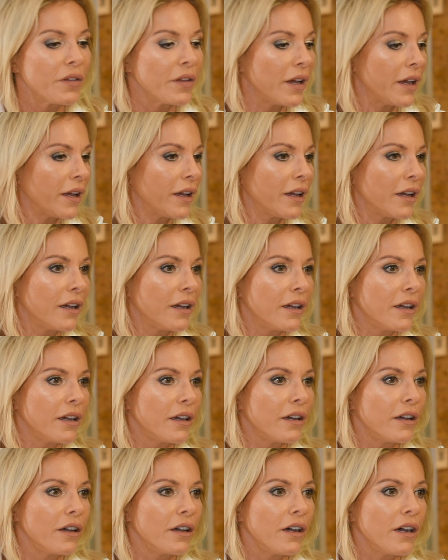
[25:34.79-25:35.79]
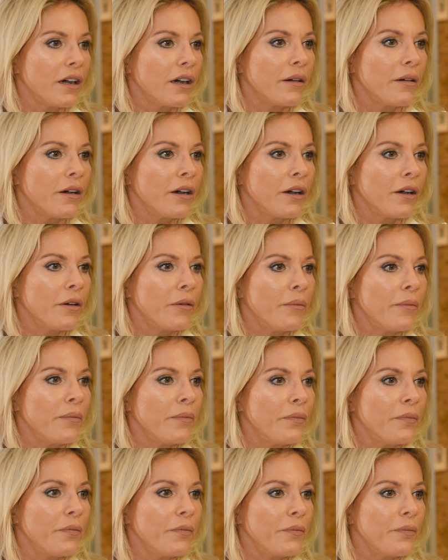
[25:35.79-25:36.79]
thing
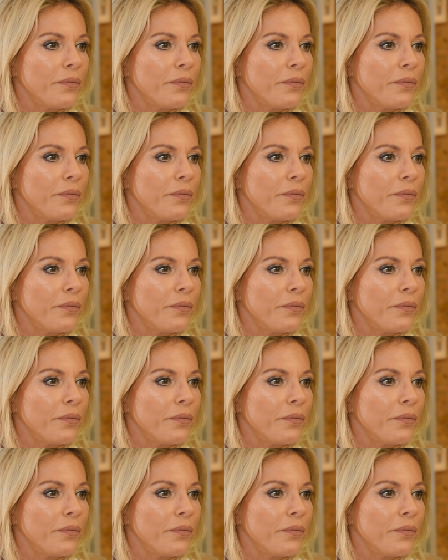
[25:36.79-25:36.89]
by